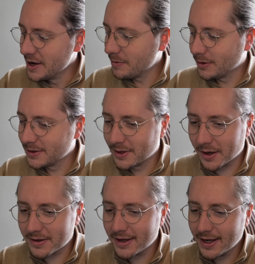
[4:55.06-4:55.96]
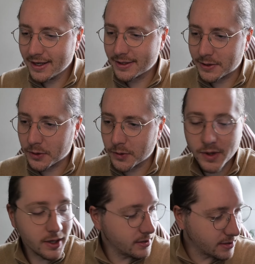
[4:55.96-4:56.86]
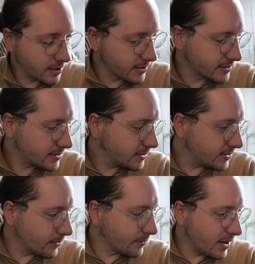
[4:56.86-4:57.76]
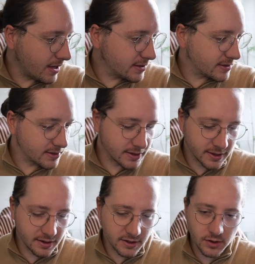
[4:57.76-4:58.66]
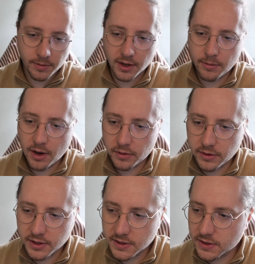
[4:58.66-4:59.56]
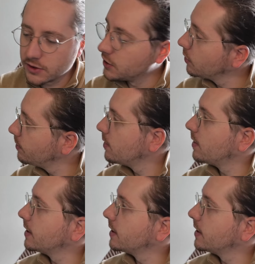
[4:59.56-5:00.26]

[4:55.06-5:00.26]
Was not so nice. So that is the topic about this Jobo